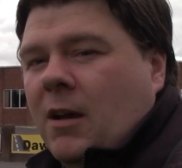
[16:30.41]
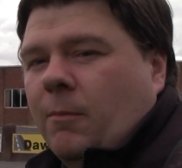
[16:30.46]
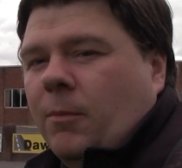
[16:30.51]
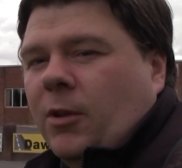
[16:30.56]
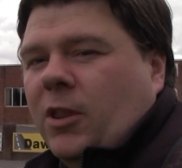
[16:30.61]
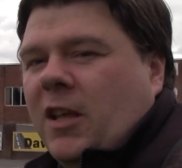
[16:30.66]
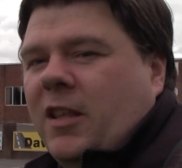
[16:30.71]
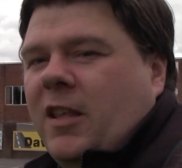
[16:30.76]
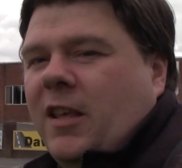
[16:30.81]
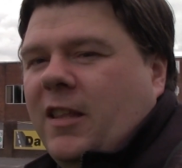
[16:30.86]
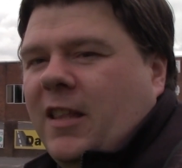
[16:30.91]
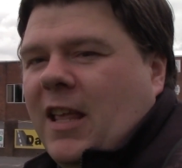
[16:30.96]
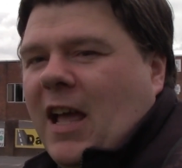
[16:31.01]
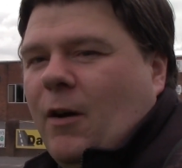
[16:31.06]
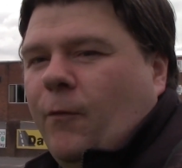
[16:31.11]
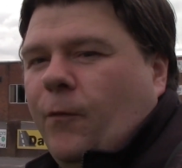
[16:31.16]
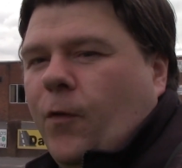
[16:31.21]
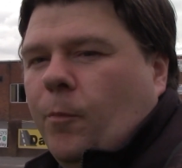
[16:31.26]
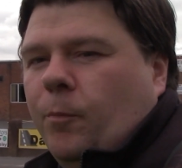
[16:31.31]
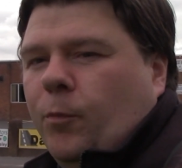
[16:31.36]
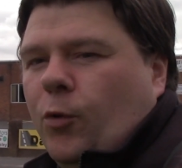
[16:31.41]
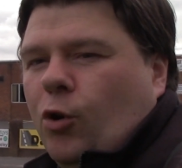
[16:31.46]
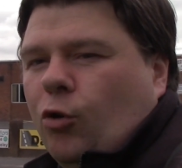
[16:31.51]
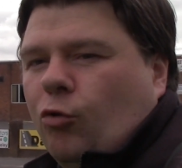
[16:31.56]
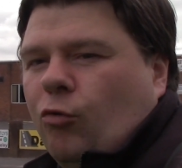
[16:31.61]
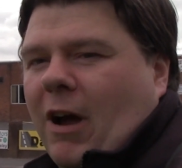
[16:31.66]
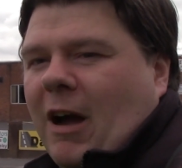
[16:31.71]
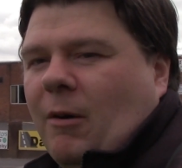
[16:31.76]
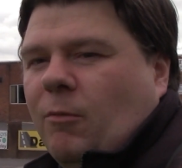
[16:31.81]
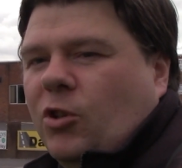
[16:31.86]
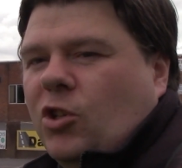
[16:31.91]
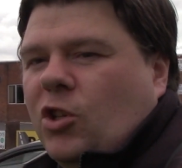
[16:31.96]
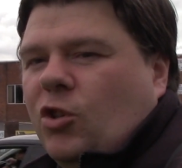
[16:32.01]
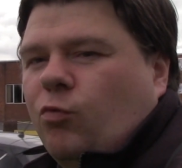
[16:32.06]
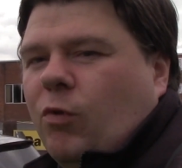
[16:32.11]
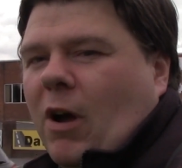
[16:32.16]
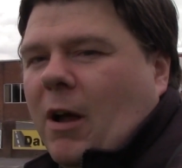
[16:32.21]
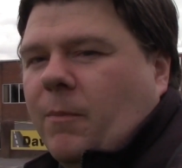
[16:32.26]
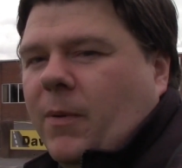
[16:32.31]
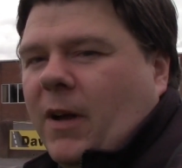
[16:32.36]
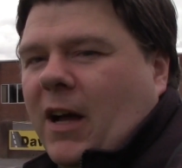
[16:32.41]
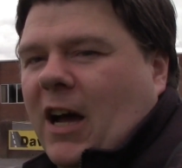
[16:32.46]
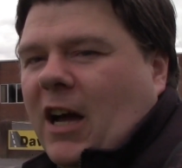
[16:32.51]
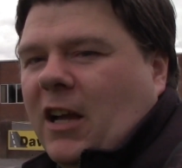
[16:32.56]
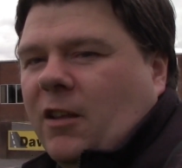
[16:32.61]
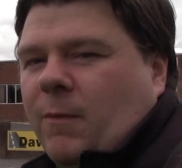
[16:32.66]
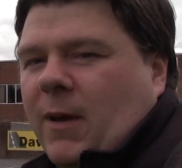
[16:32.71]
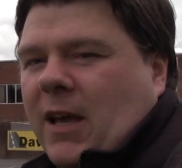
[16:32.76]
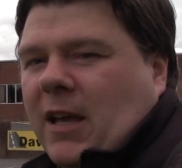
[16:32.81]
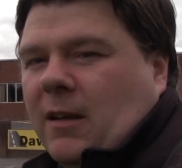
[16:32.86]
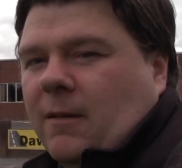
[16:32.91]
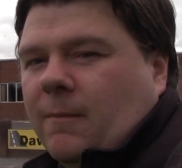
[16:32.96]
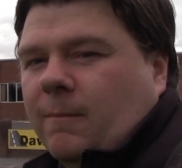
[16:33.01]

But this is their football ground, which is right behind me.